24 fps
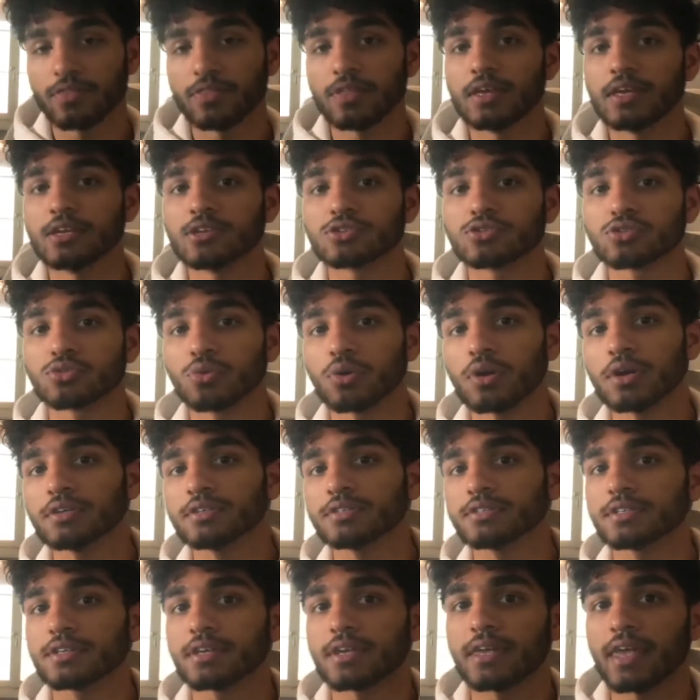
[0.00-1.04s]
the
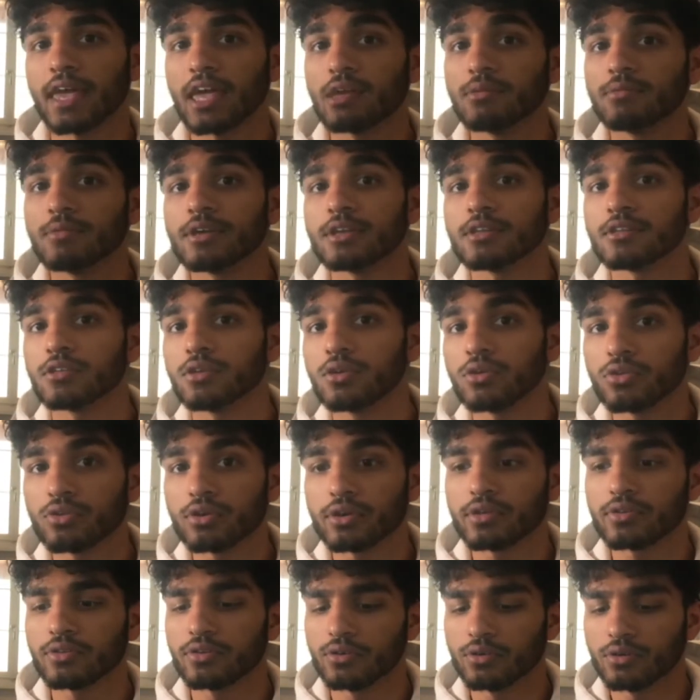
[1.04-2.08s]
Trust Gaming
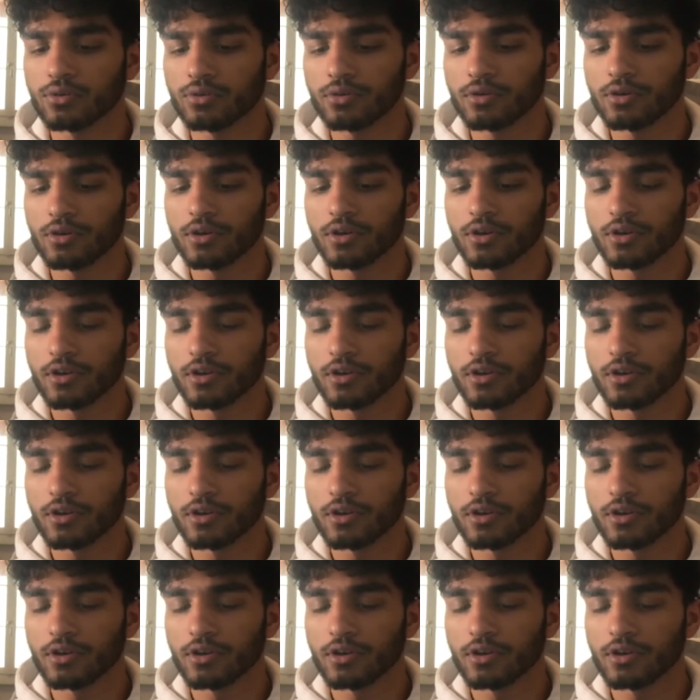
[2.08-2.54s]
232